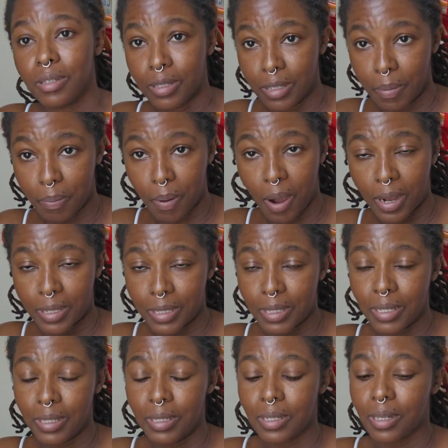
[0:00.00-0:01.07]

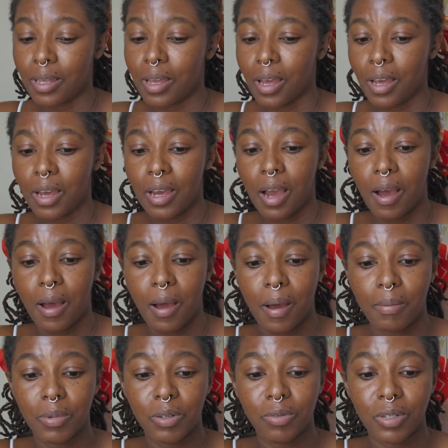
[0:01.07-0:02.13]
deposit,
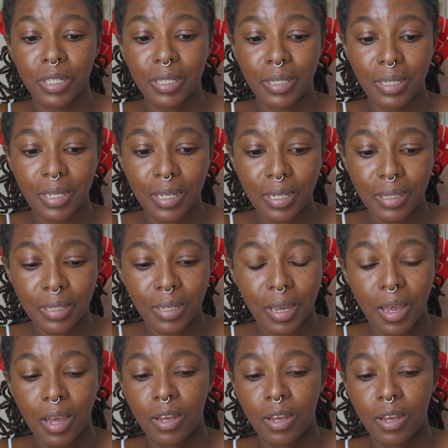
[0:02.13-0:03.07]
receipt.